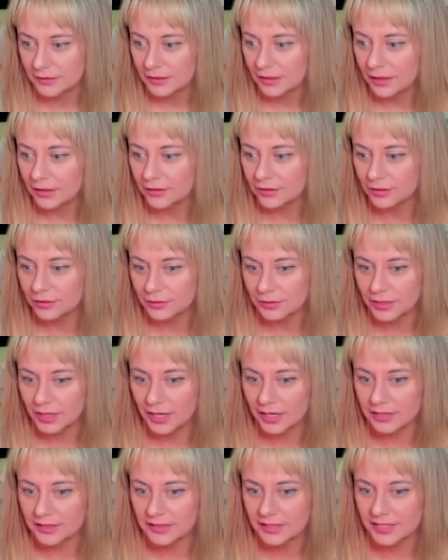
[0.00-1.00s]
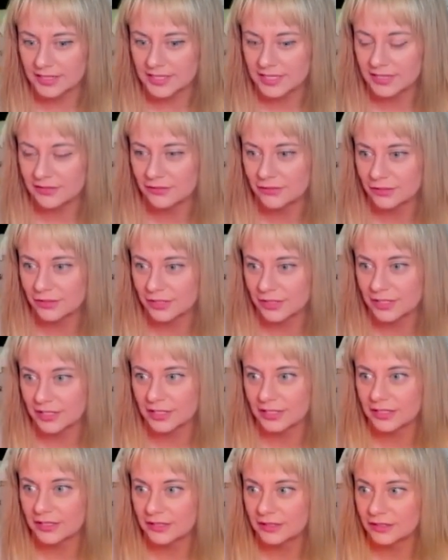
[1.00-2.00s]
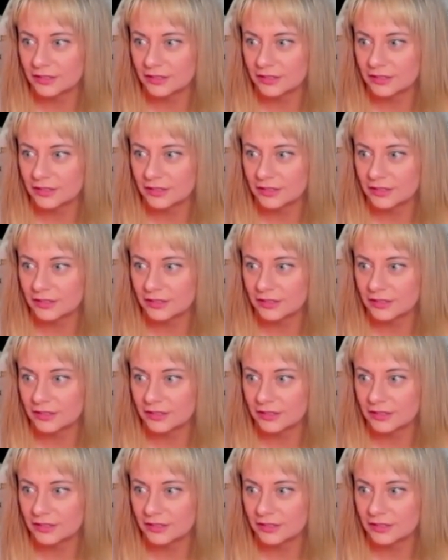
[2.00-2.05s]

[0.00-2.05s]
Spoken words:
Oh, no, we're not. That's it for the